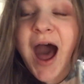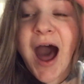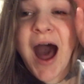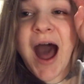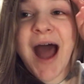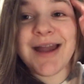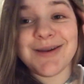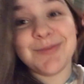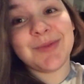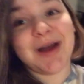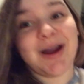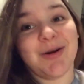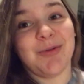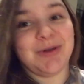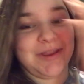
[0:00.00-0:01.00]
I'm
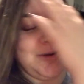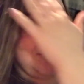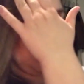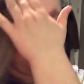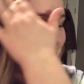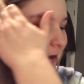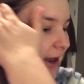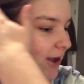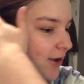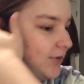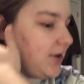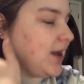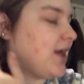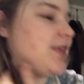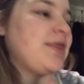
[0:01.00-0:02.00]
really, really proud.
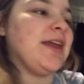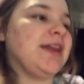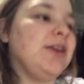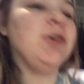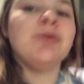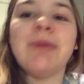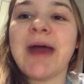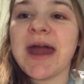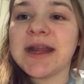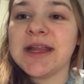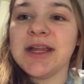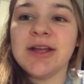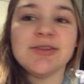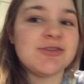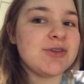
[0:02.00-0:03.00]
Thank you,
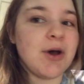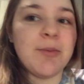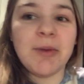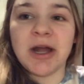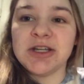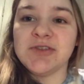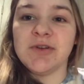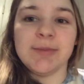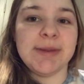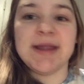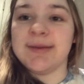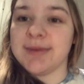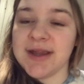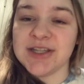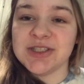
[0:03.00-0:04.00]
Maddie, so much for being
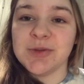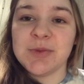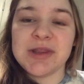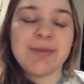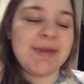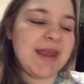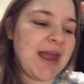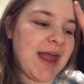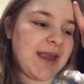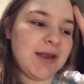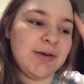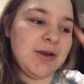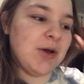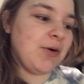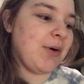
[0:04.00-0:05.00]
patient with me. I
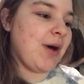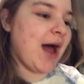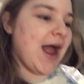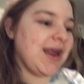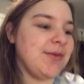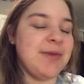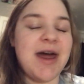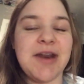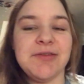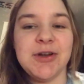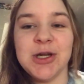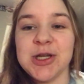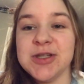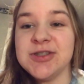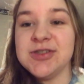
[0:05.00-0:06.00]
know I am not a very
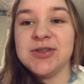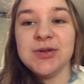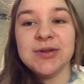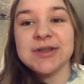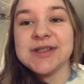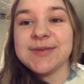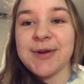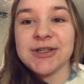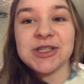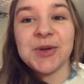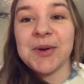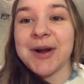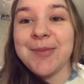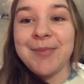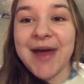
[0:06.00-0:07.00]
good student, especially
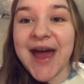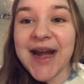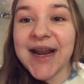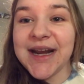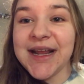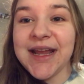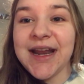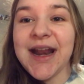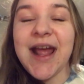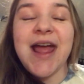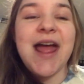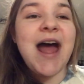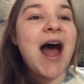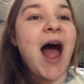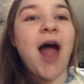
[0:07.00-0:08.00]
when I'm bad at it.
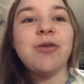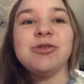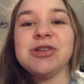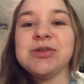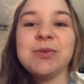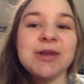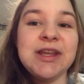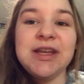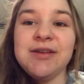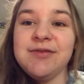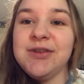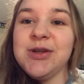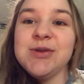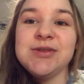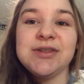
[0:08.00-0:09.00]
I was just really
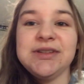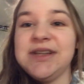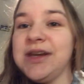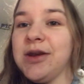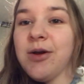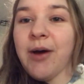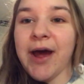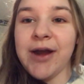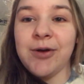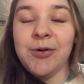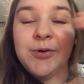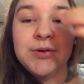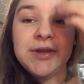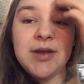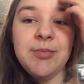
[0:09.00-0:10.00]
confused, didn't know how to
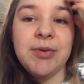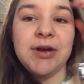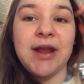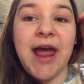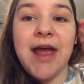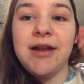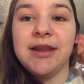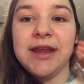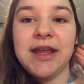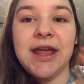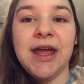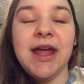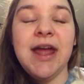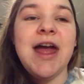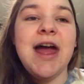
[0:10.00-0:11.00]
hold it, but like
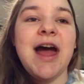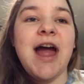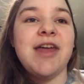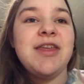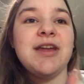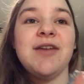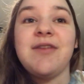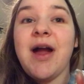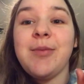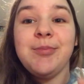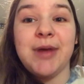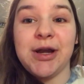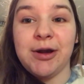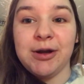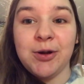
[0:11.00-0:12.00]
I think I've gotten
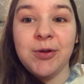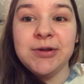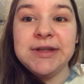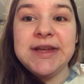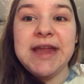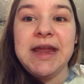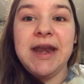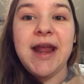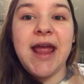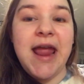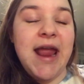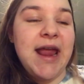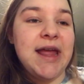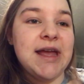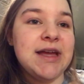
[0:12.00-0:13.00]
better at holding it
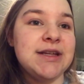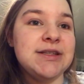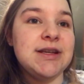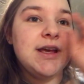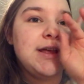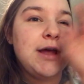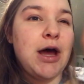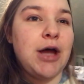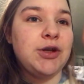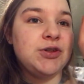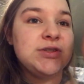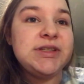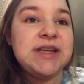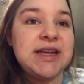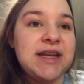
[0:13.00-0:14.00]
and
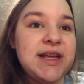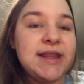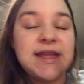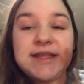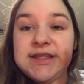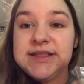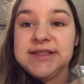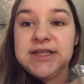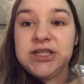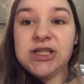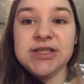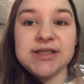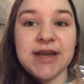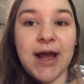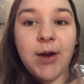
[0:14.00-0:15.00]
understanding like the
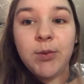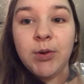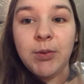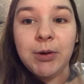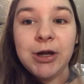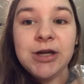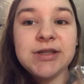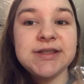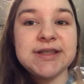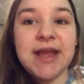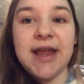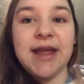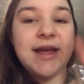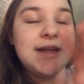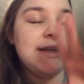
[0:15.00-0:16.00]
stitches and how it works,
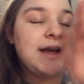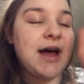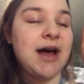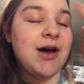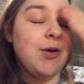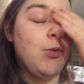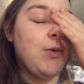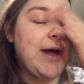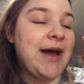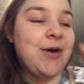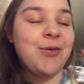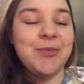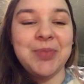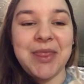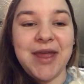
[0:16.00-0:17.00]
and wow,
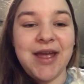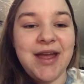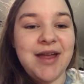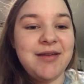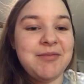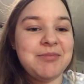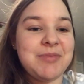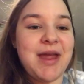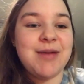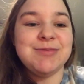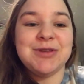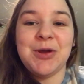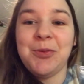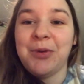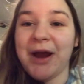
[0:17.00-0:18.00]
I'm
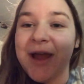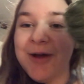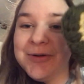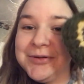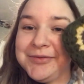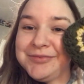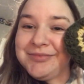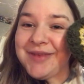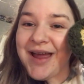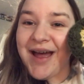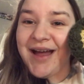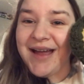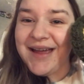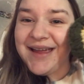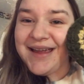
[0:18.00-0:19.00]
so proud.
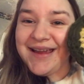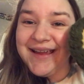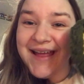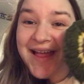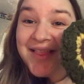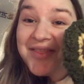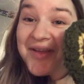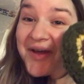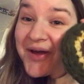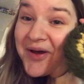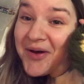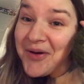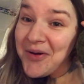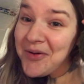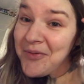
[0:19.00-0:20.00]
Hi,
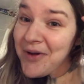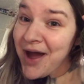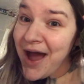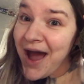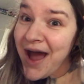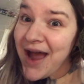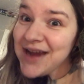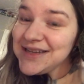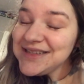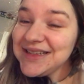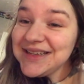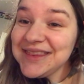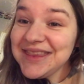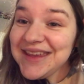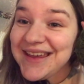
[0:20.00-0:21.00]
hello, I
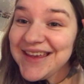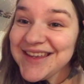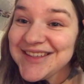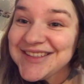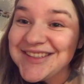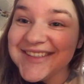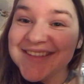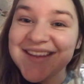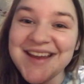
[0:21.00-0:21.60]
did this.